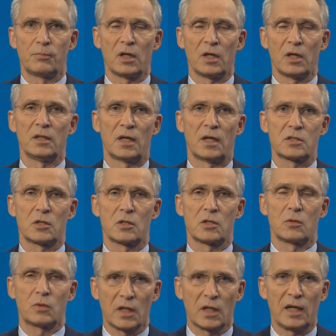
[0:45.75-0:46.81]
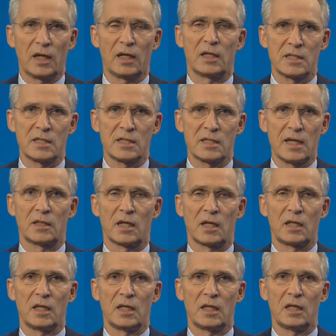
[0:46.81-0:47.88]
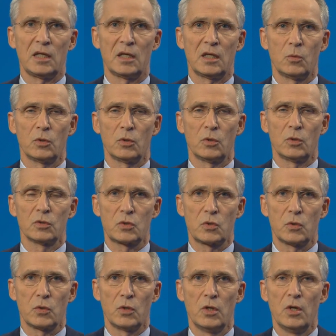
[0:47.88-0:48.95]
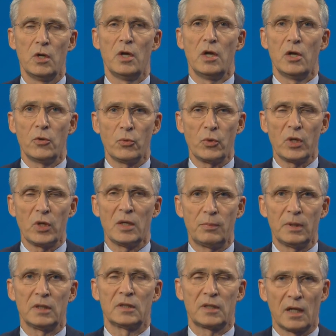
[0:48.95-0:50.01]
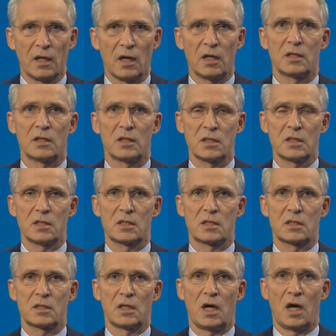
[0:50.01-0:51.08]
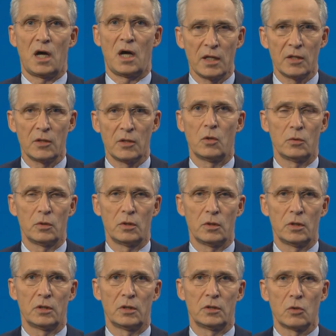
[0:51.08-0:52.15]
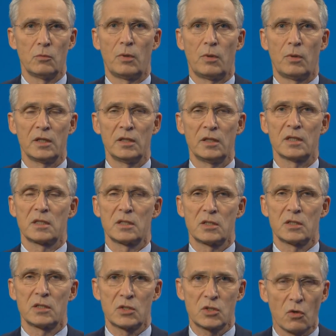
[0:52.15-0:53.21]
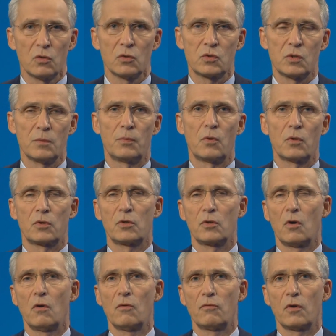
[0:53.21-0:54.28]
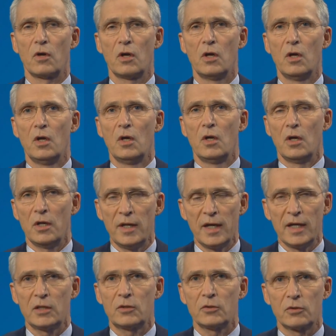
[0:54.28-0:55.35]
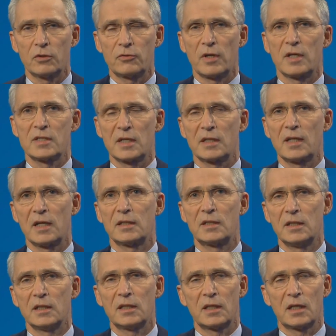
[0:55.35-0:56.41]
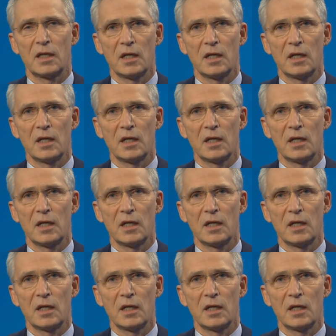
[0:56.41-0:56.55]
Biden has so clearly stated that he wants to rebuild alliances. I know Joe Biden as a strong supporter of NATO, the transatlantic